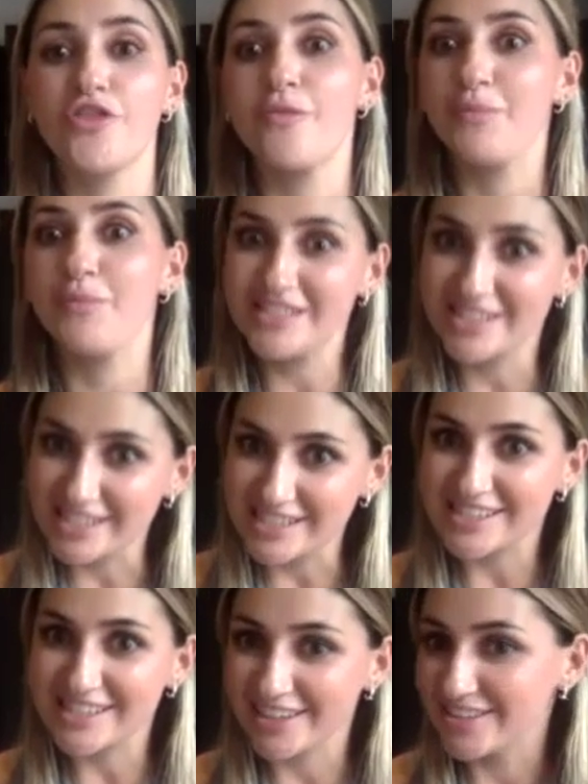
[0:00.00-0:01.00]
the business
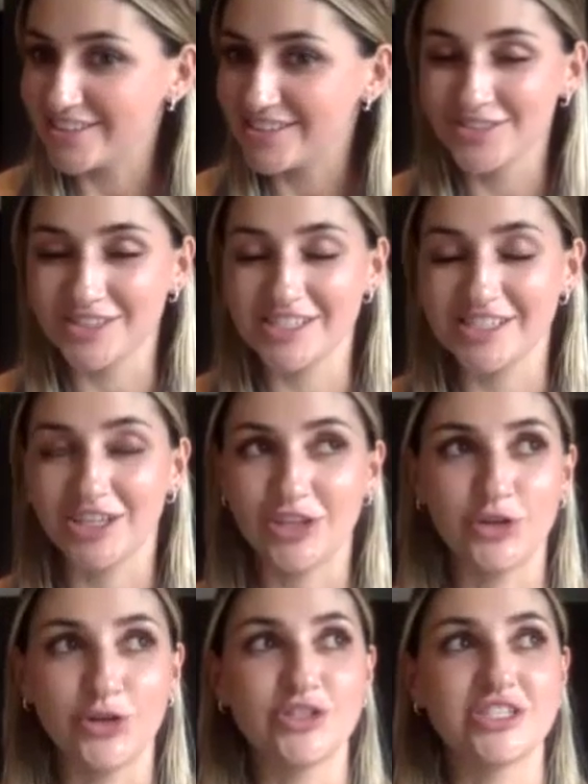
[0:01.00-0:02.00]
skills, which is a
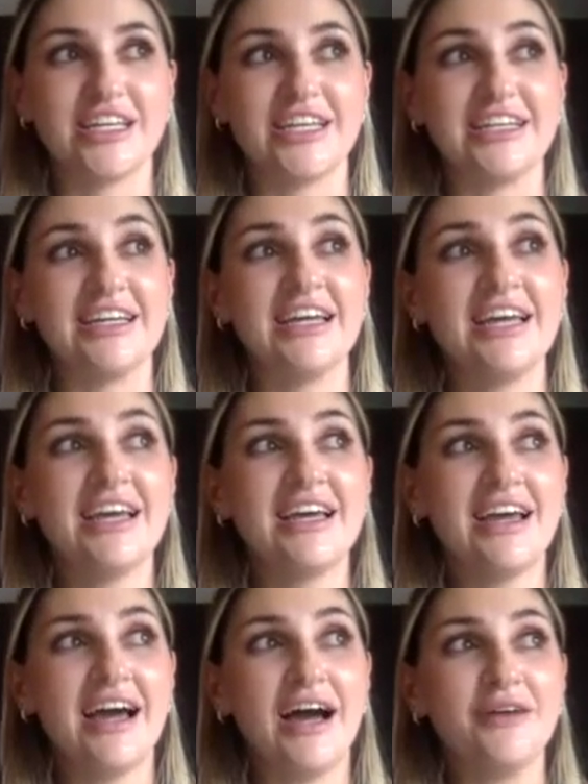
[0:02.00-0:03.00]
huge thing.
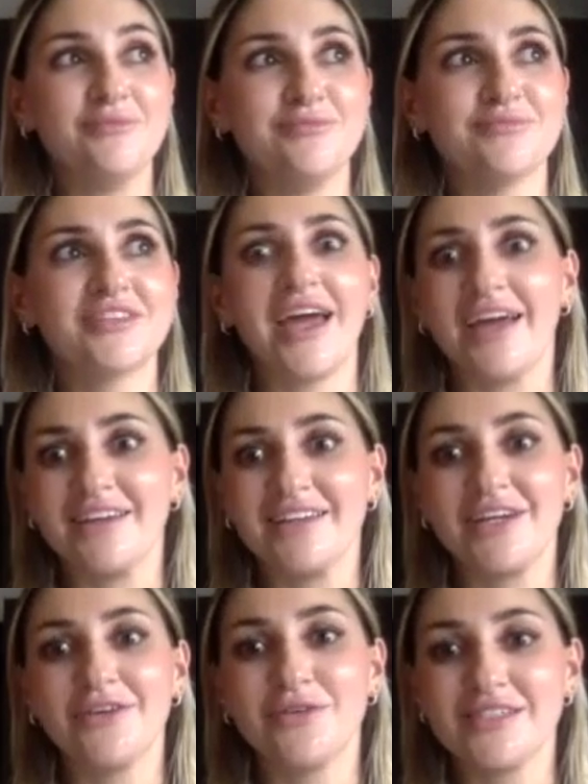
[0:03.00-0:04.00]
Yeah,
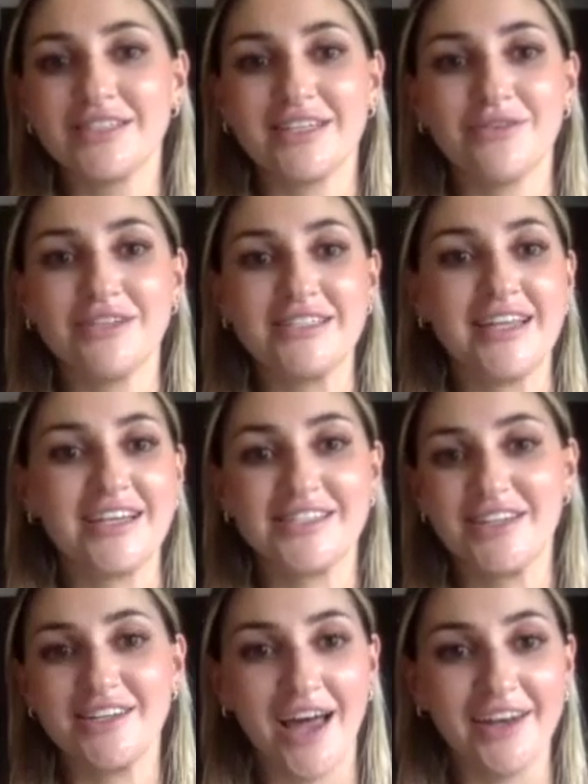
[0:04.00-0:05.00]
it was next
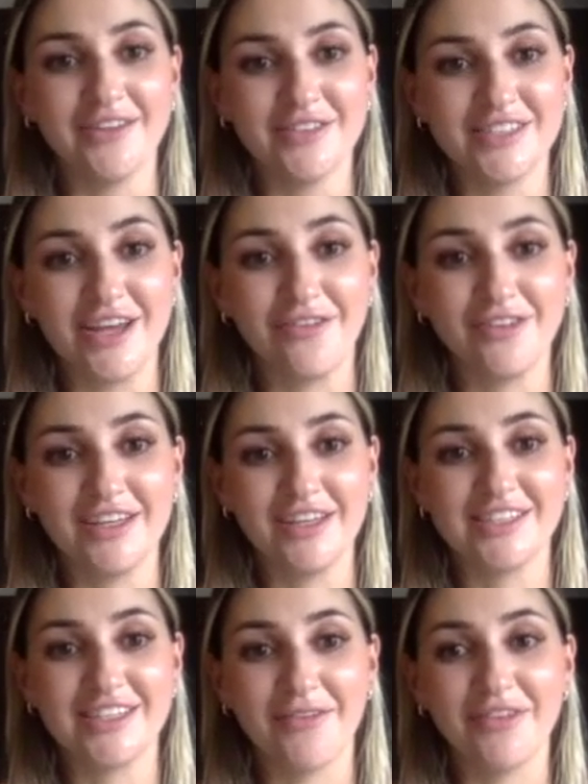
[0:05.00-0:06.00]
to none. It was definitely
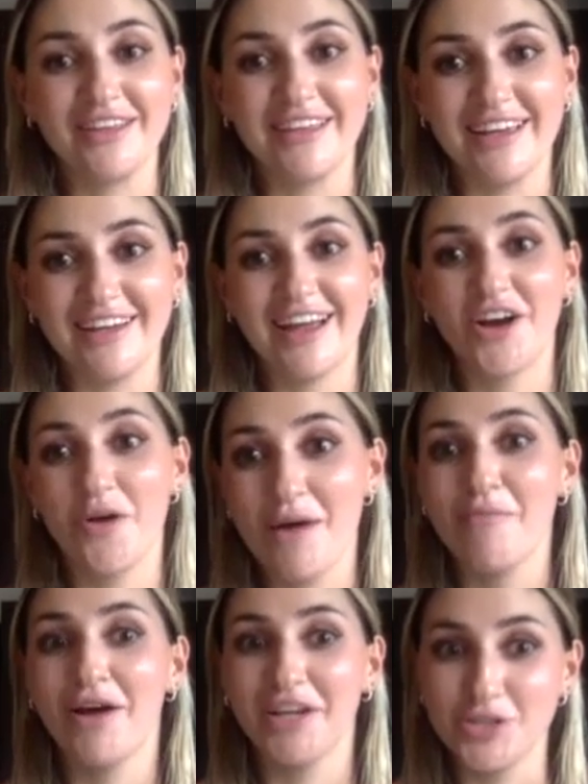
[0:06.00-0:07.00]
something that I got my
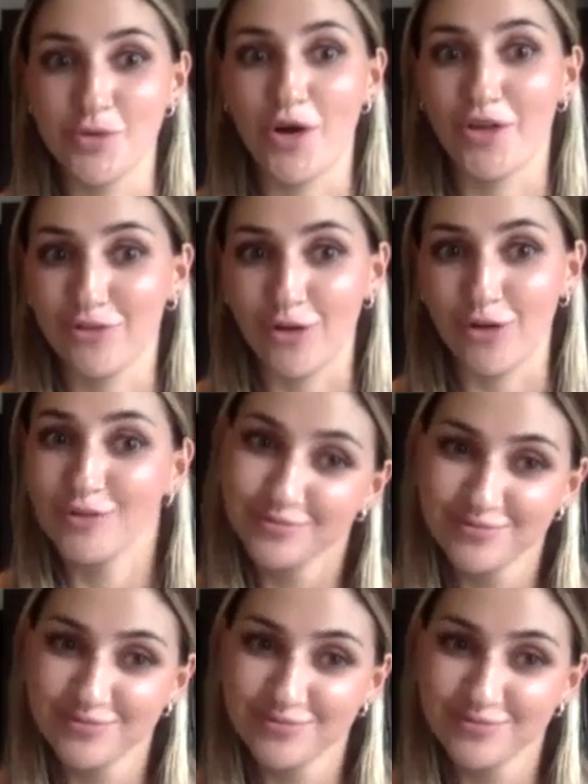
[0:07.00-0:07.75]
money's worth for.